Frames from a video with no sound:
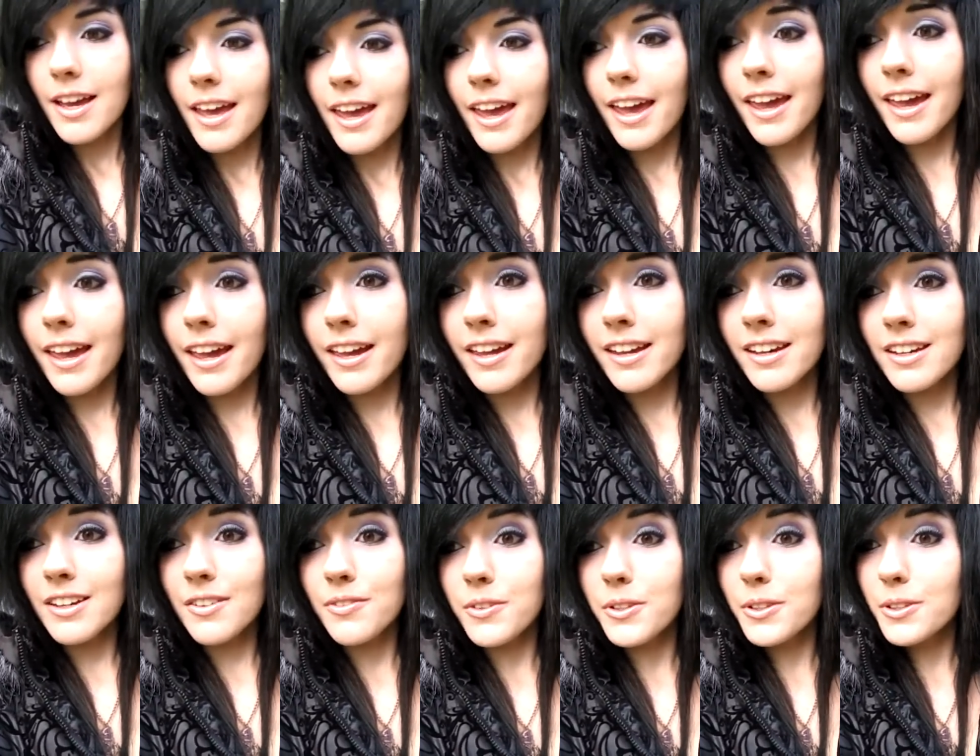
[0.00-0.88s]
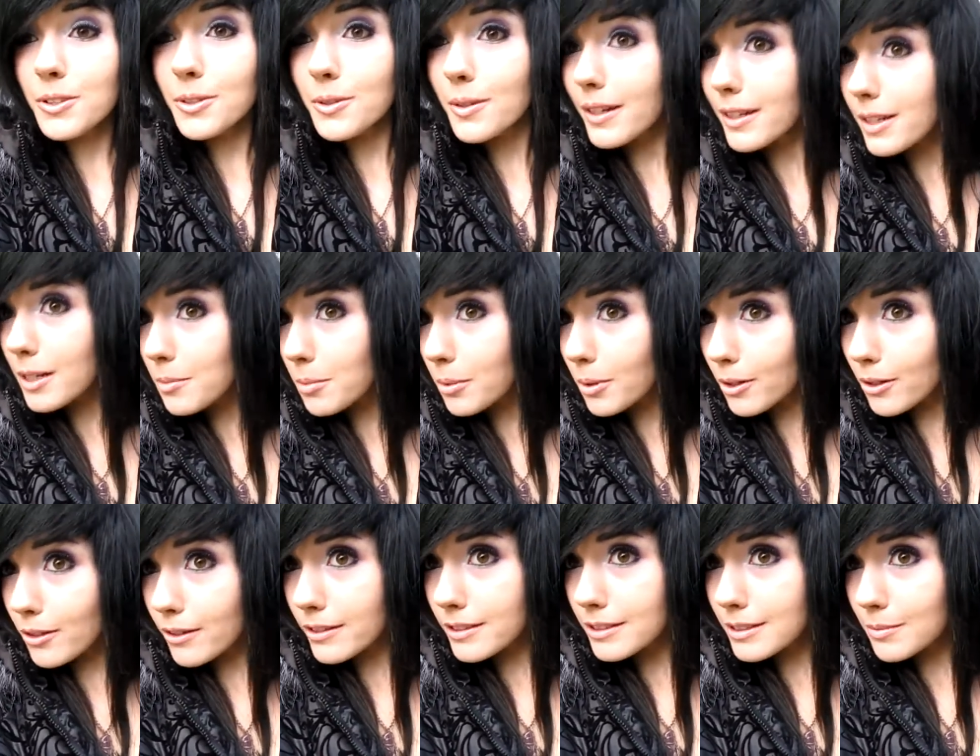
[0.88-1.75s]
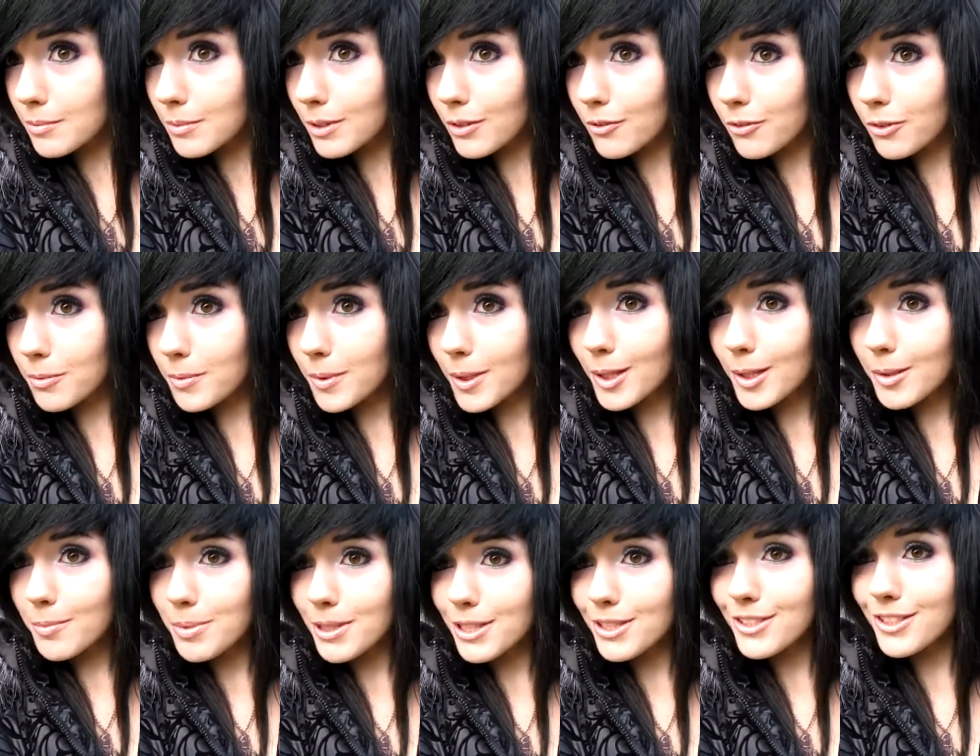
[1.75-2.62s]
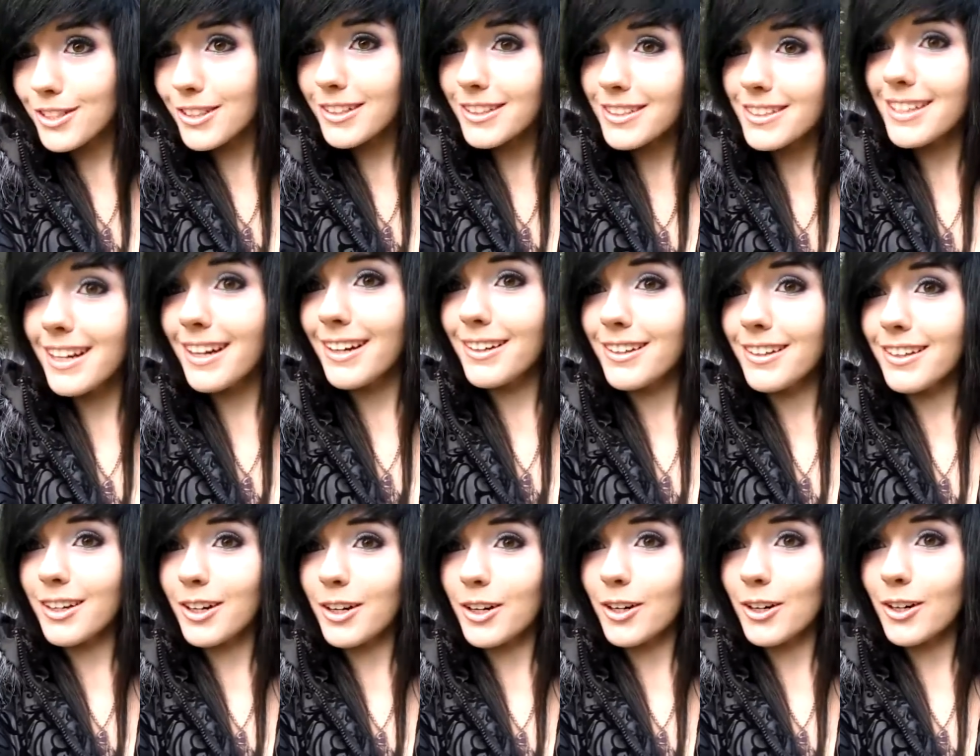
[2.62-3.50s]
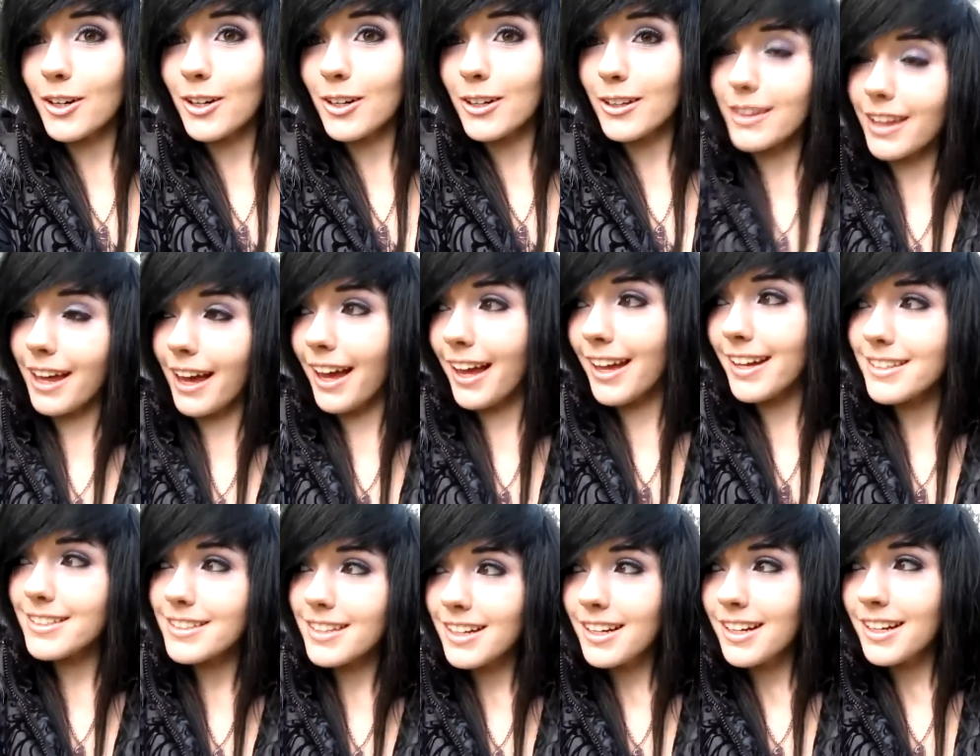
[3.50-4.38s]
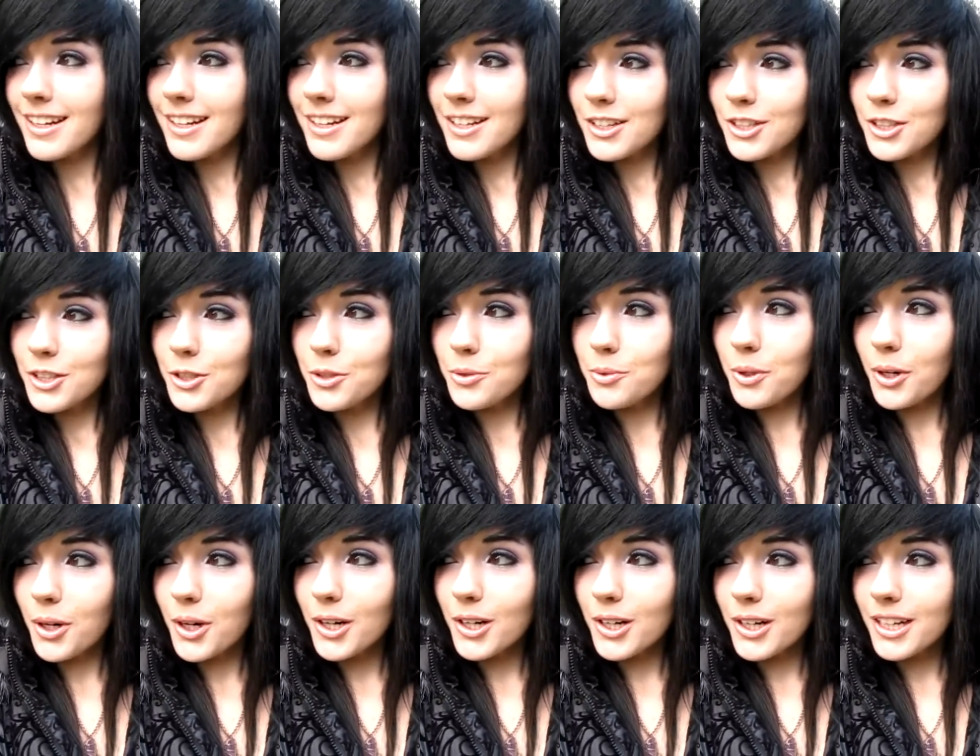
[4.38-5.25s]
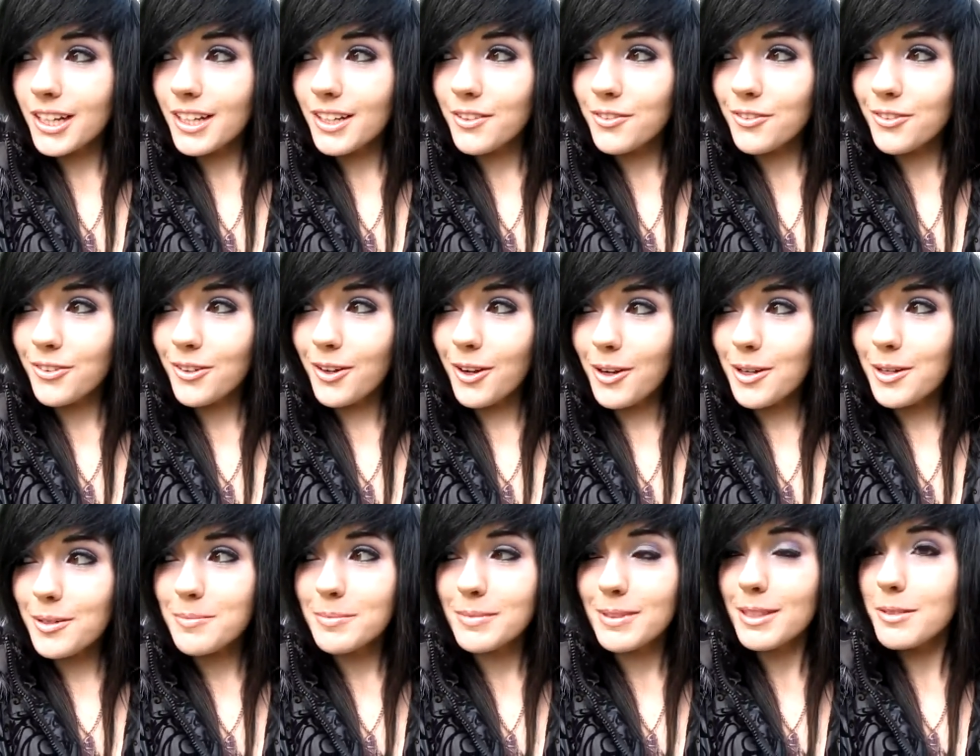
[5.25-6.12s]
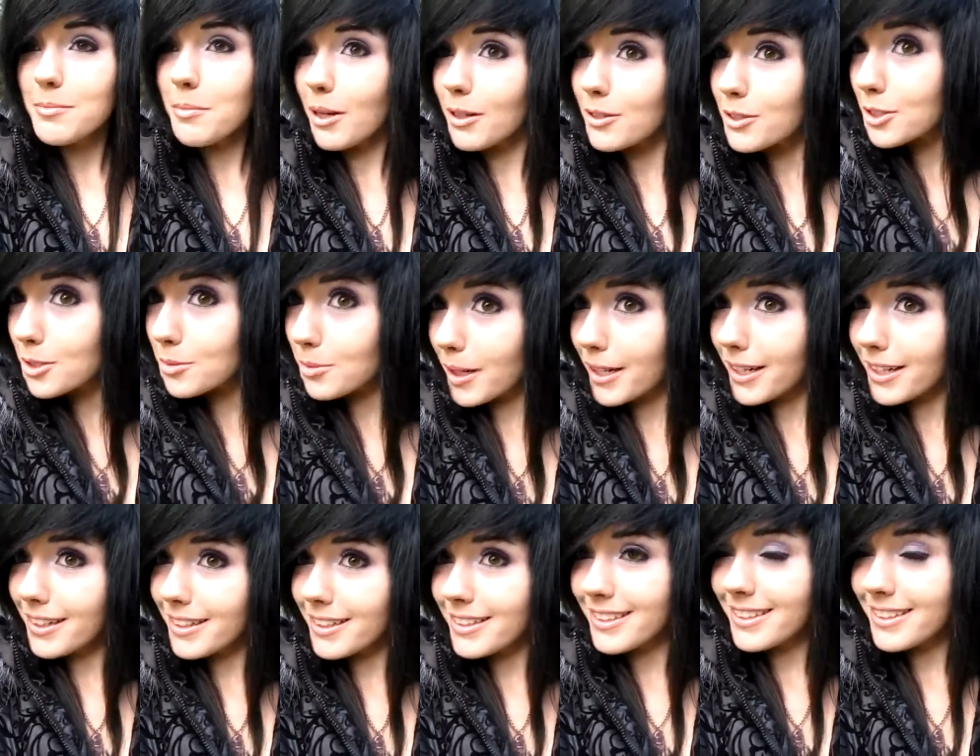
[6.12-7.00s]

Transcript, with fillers: And if you do end up ordering something from her, be sure to tell her that you heard it from Leda Monster Bunny.